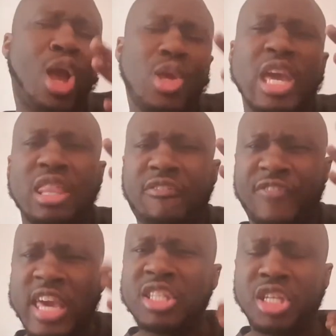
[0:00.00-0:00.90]
You get the
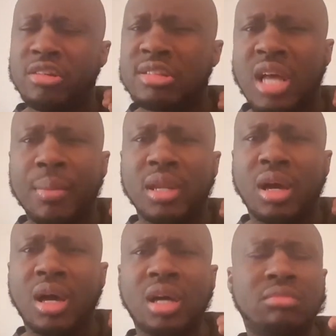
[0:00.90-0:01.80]
fake tears coming
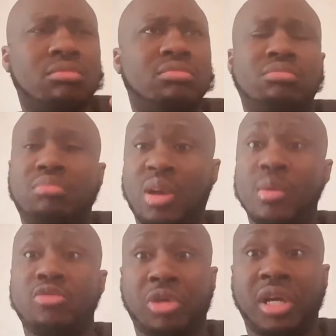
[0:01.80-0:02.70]
on. It could
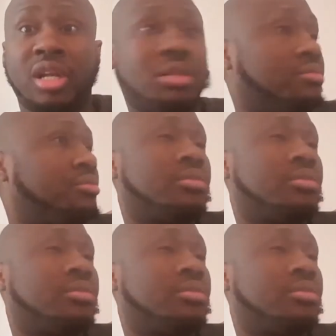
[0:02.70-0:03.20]
be real.